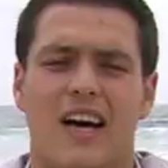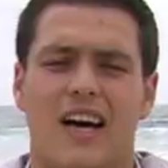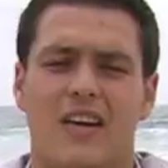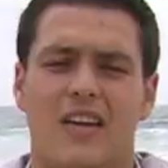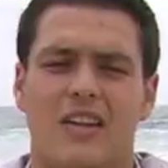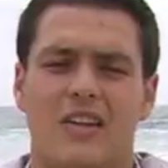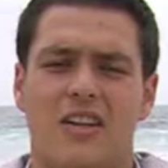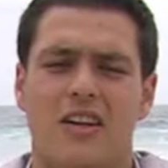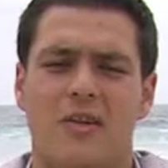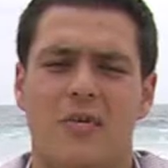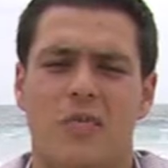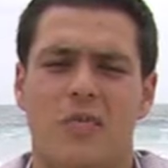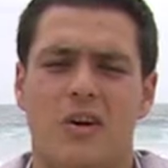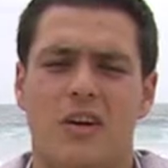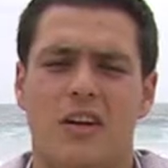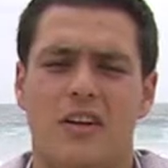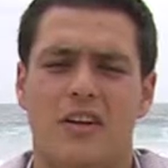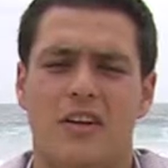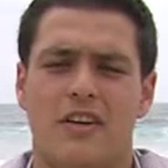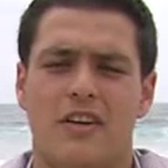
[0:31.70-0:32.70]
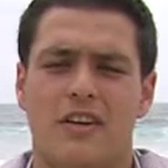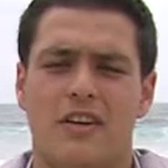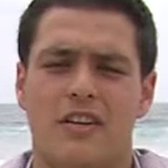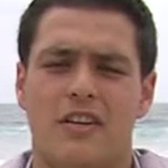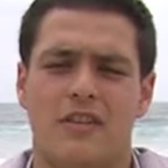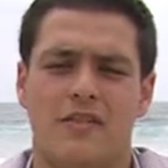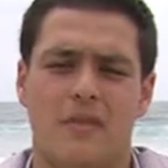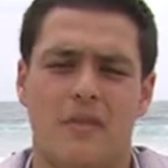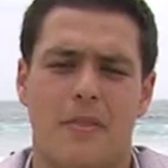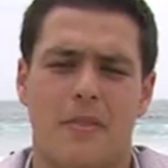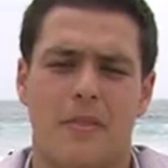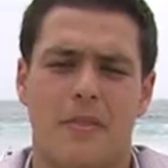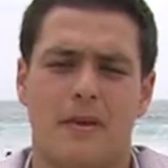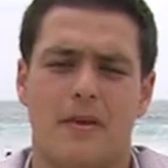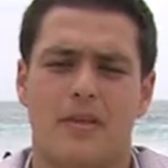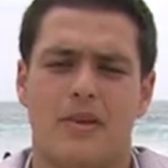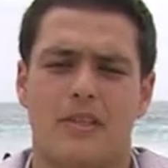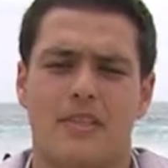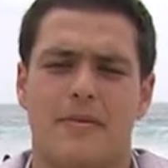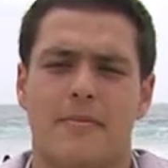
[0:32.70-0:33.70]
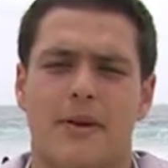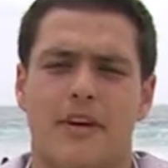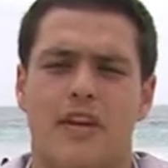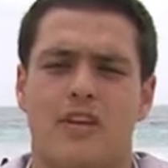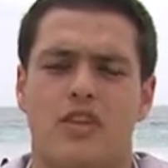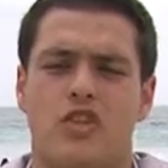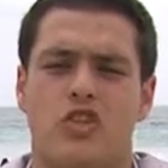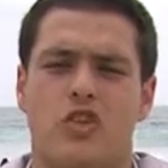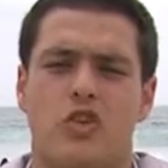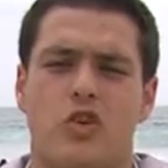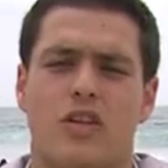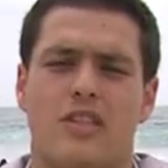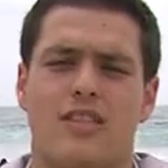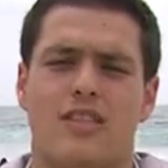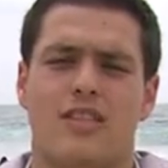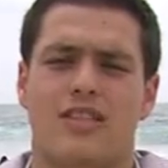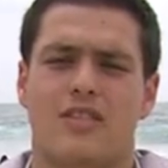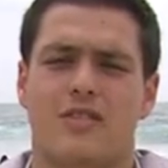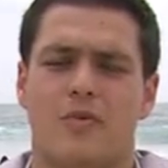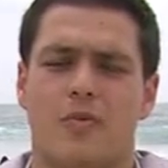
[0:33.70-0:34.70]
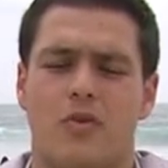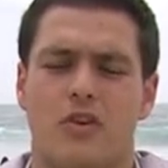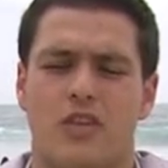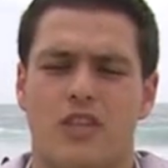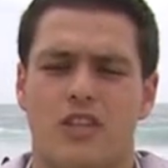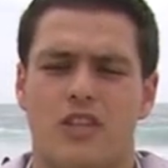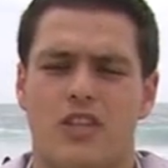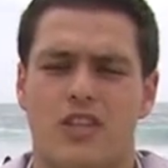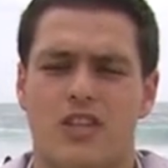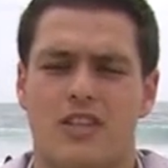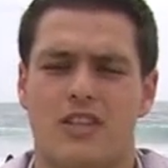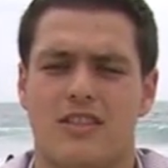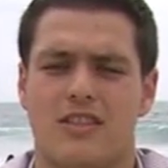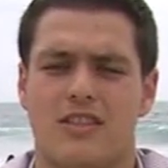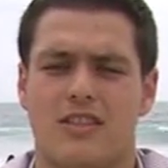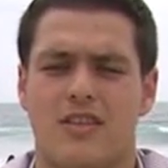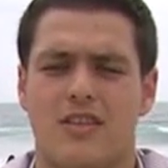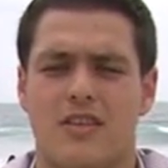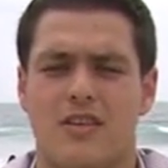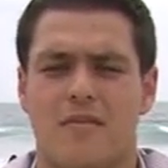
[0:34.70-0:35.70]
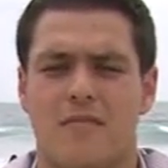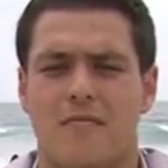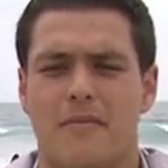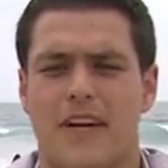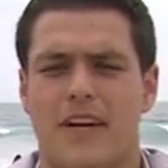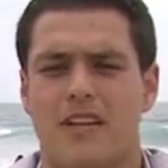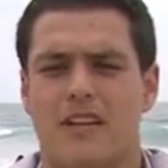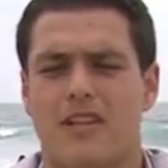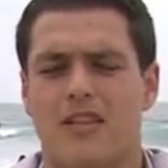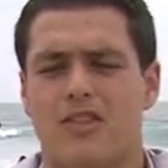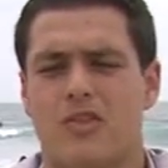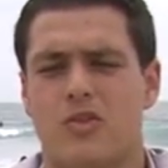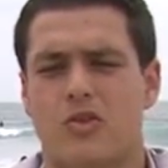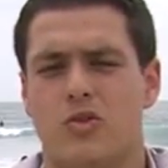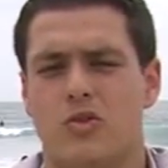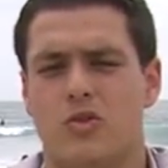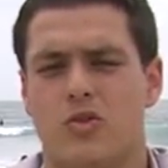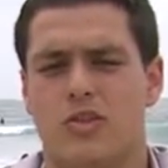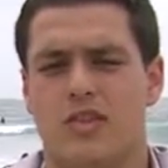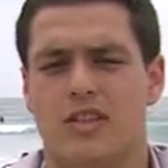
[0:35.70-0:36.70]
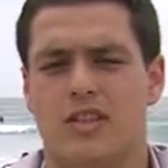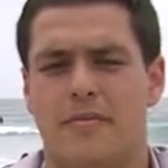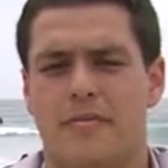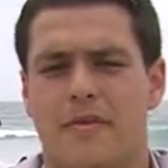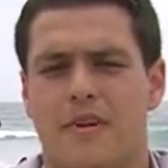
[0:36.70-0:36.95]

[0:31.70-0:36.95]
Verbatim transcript: Alkaline water was a better choice than sports drinks, mainly due to the